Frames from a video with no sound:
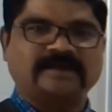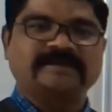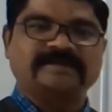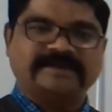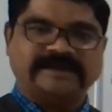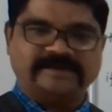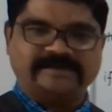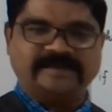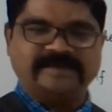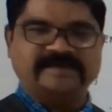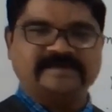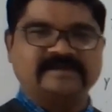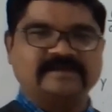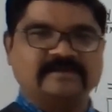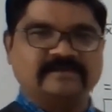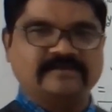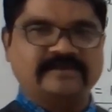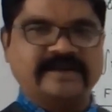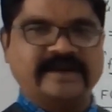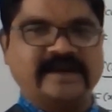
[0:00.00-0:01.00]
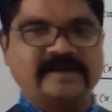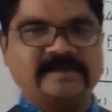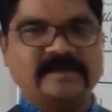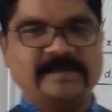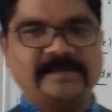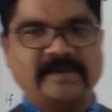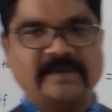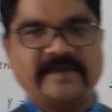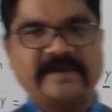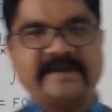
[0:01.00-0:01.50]
That means we have
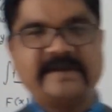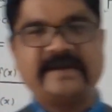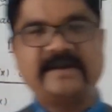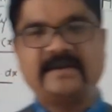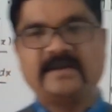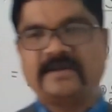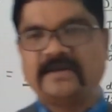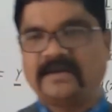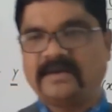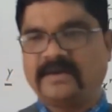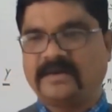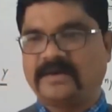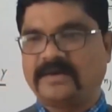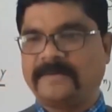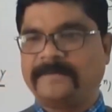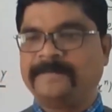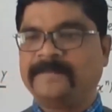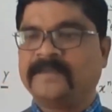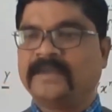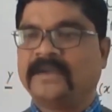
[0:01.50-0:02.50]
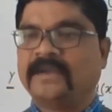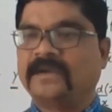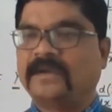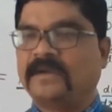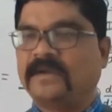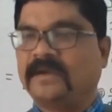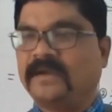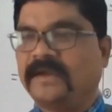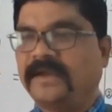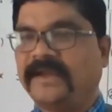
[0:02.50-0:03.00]
been provided
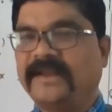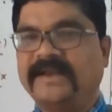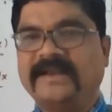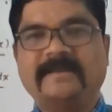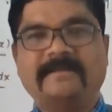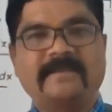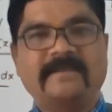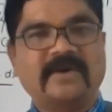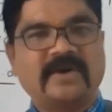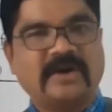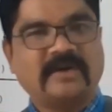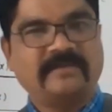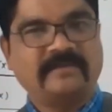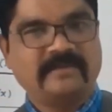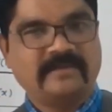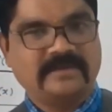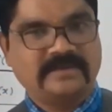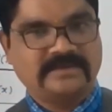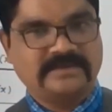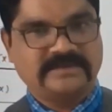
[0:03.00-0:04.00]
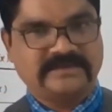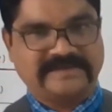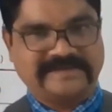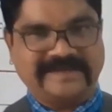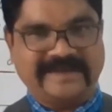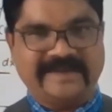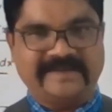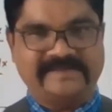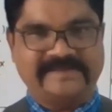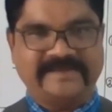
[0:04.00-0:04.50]
n number of
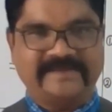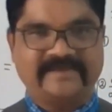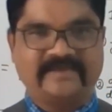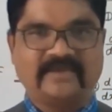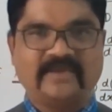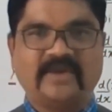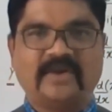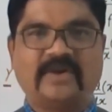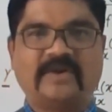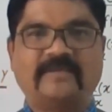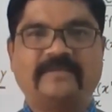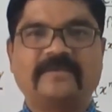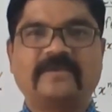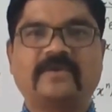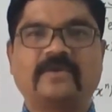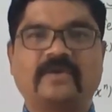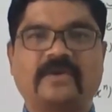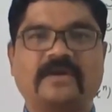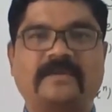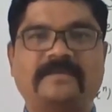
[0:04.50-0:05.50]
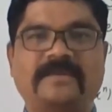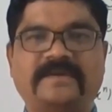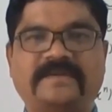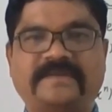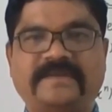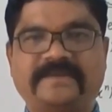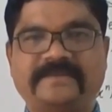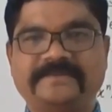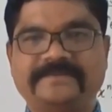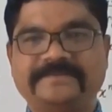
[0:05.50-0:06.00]
slices of cucumber
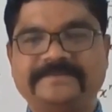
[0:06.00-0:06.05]
shape.